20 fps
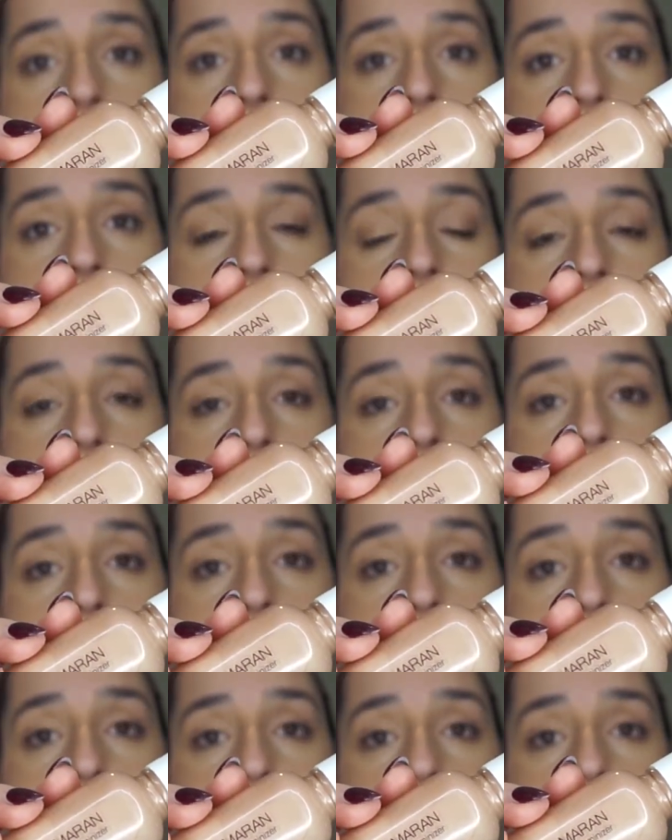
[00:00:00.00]
highlighter we're gonna
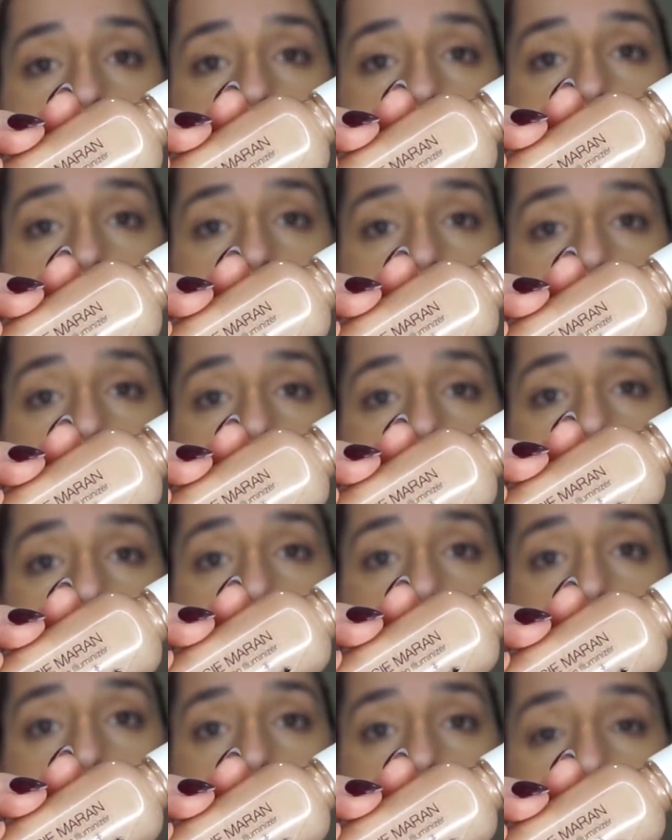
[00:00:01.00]
be using. This is the
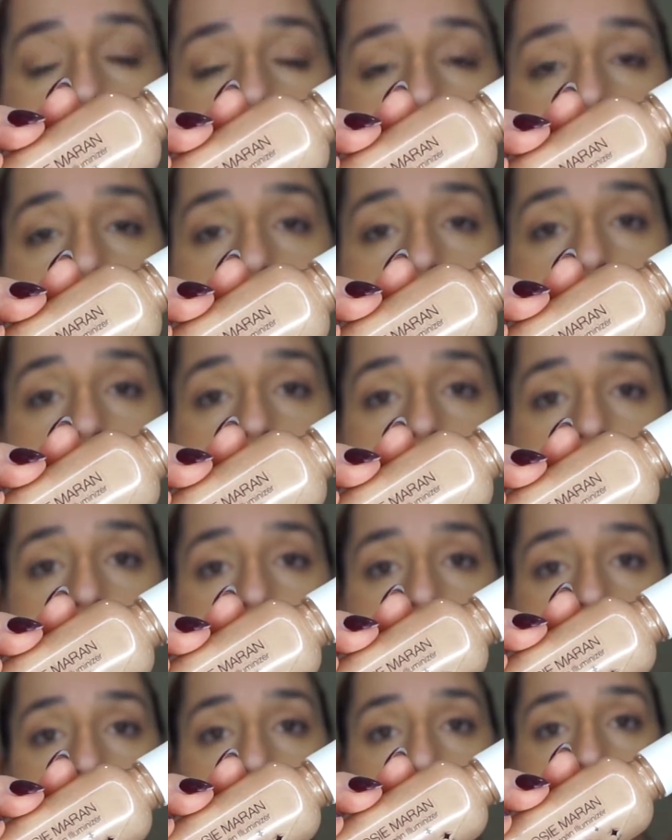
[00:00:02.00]
Josie Maran
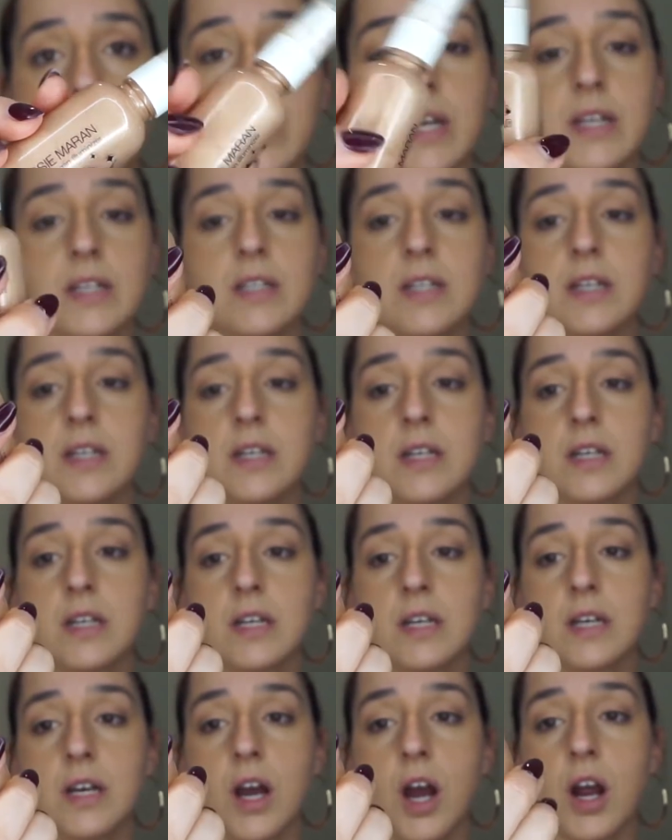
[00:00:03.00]
Liquid
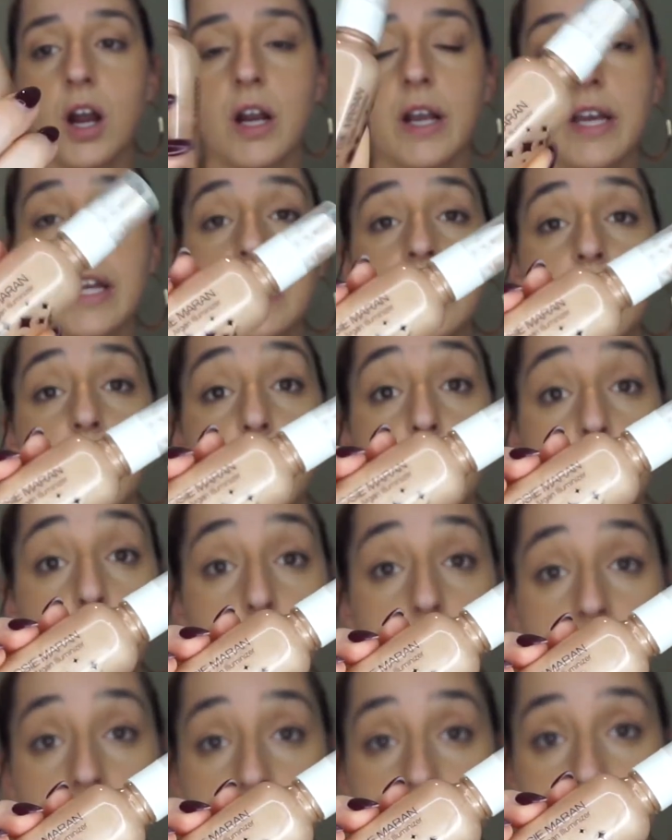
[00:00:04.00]
Argan
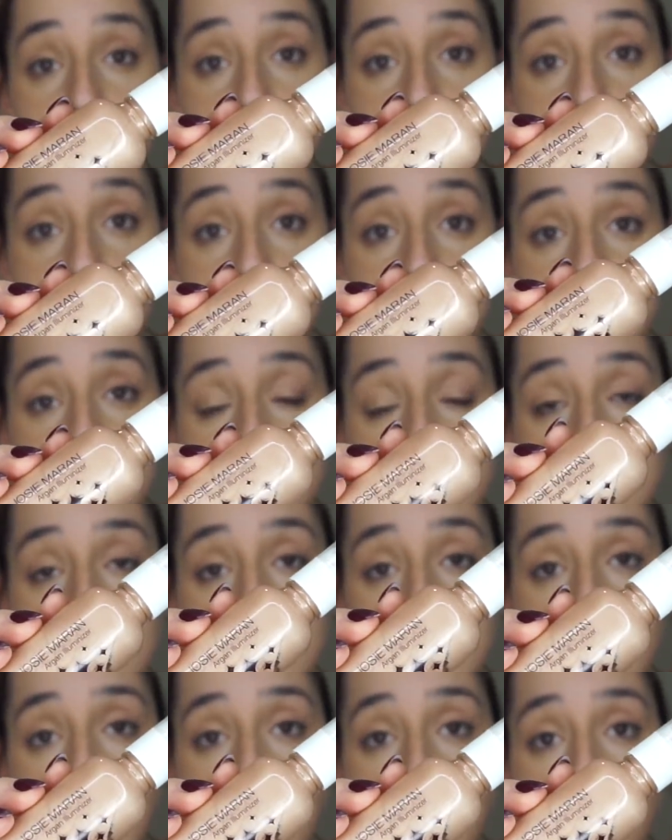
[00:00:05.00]
Luminizer.
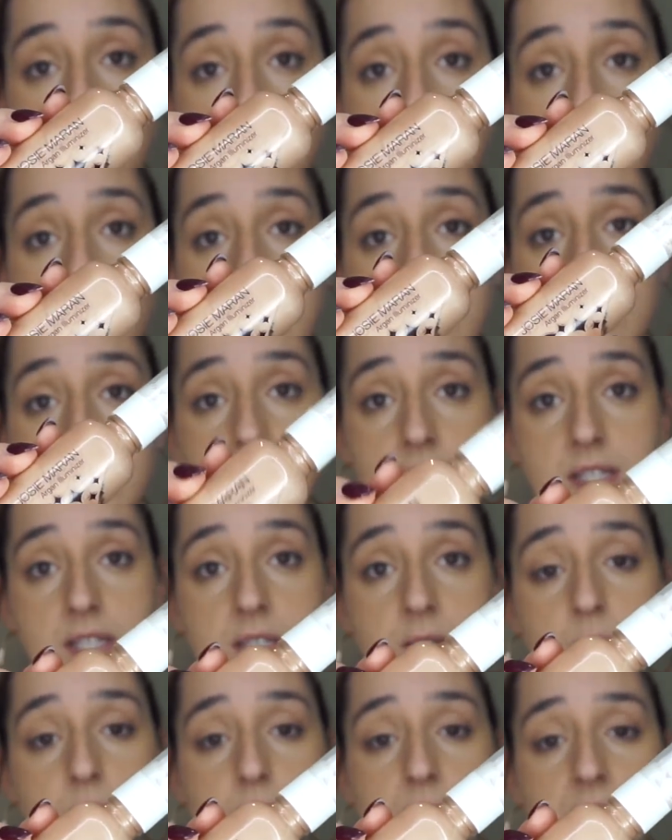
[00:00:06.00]
So this
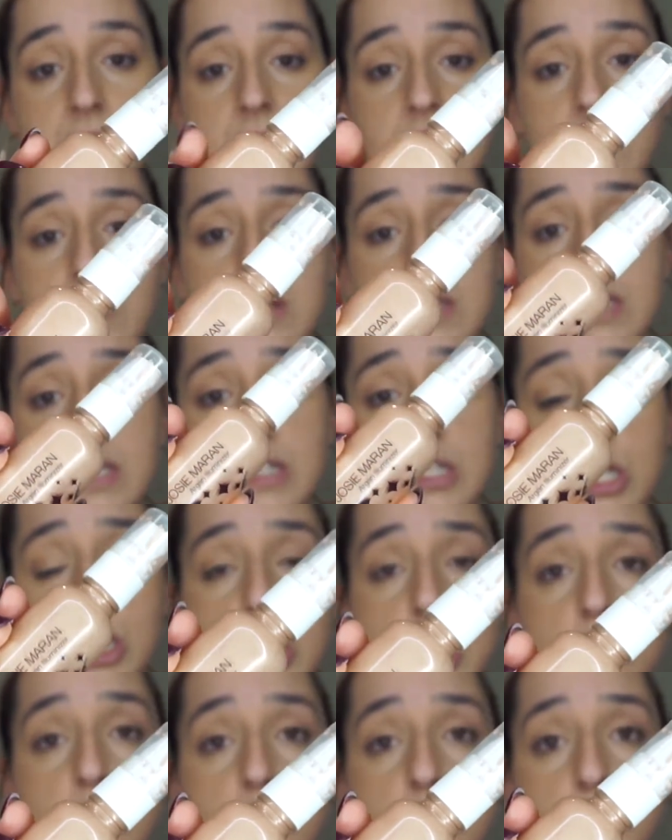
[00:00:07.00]
is one of my favorites. It's a
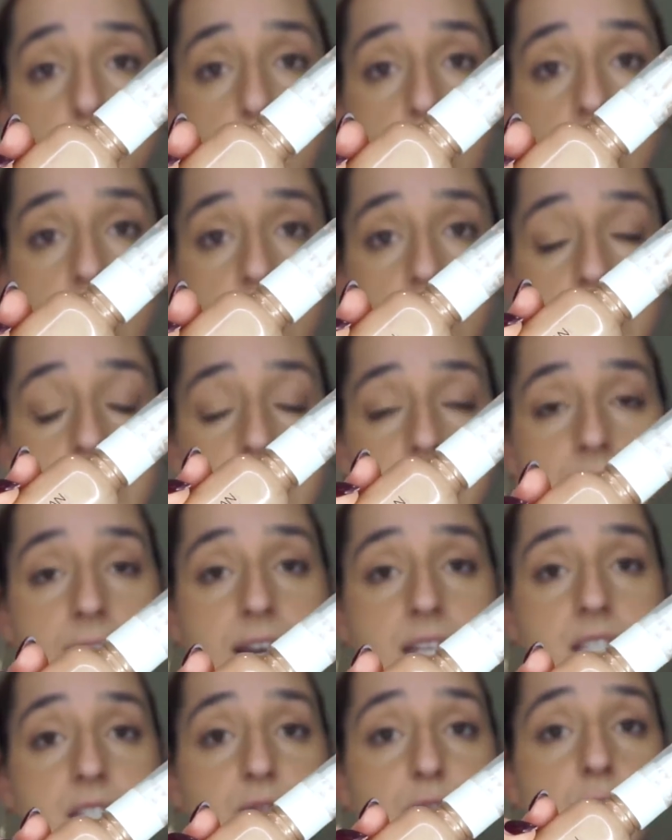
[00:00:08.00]
huge bottle. It
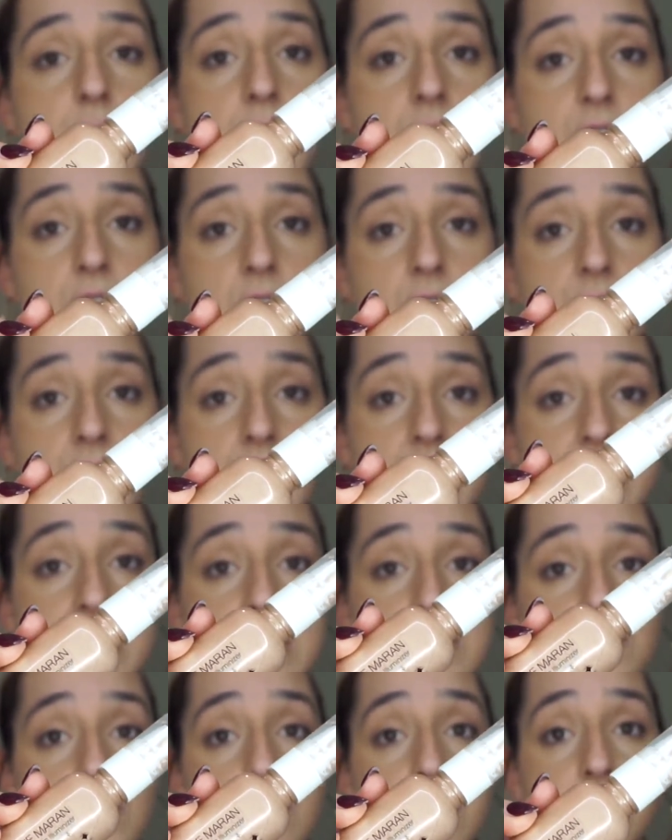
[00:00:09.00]
lasts forever. I've had
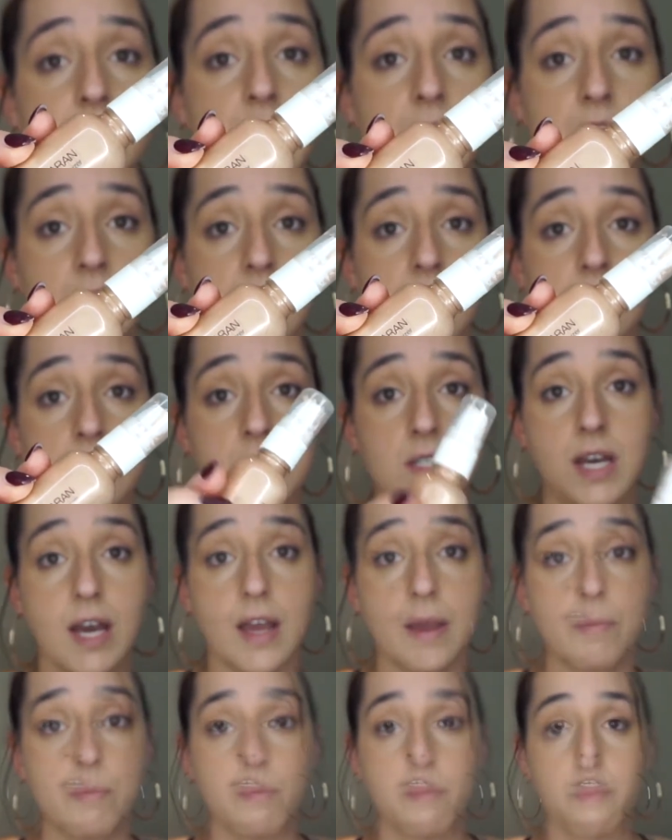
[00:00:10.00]
this for a very long
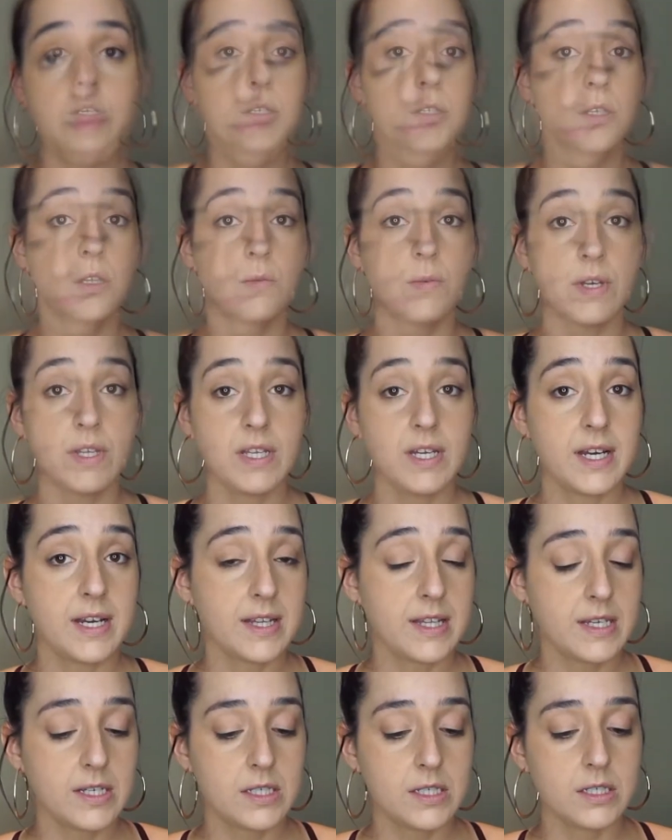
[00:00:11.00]
time. So the way that I
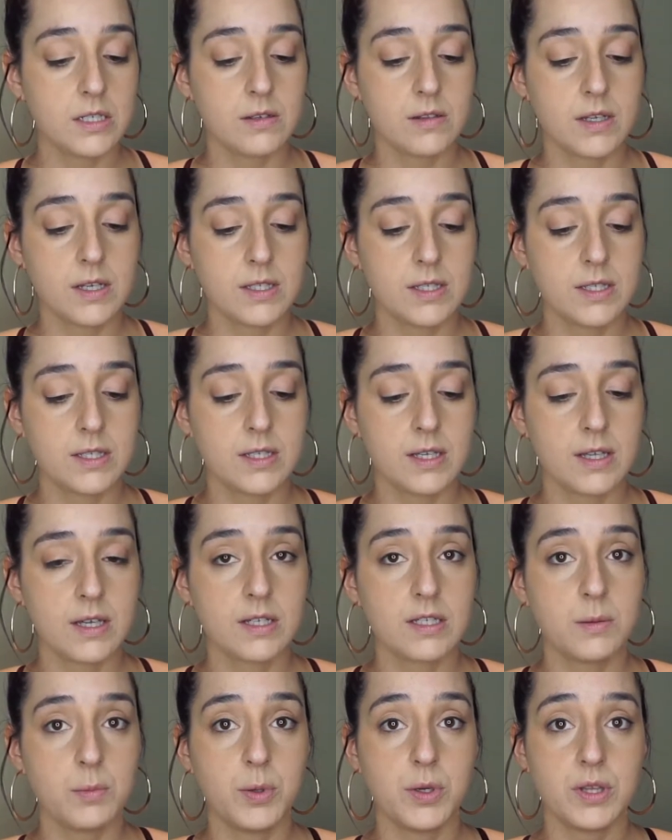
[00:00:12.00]
like to do this is I
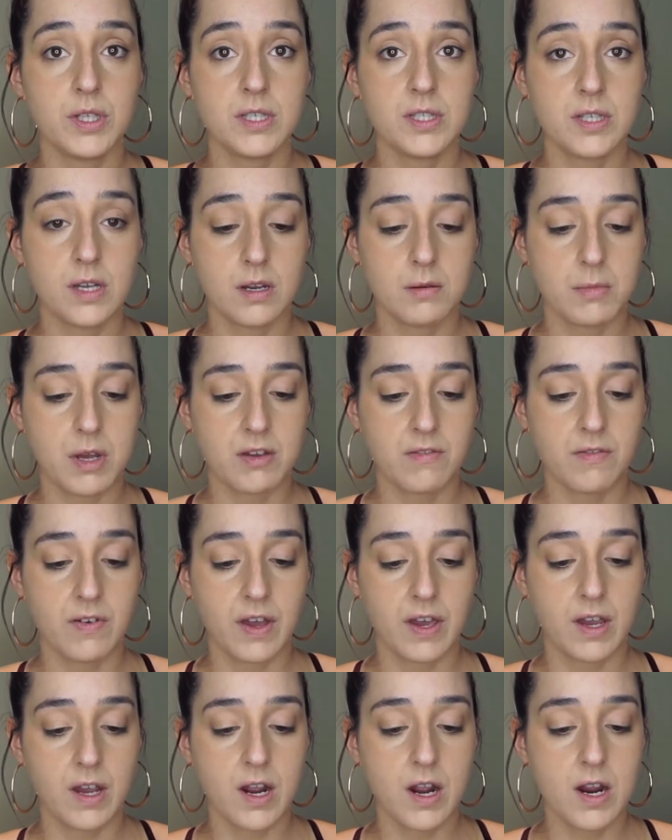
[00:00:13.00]
like to put this on my
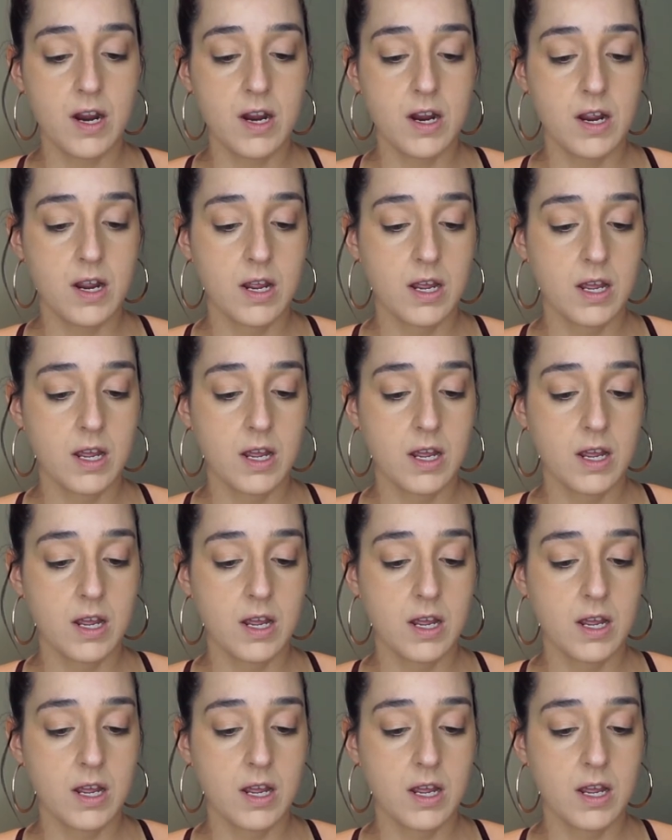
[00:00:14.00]
finger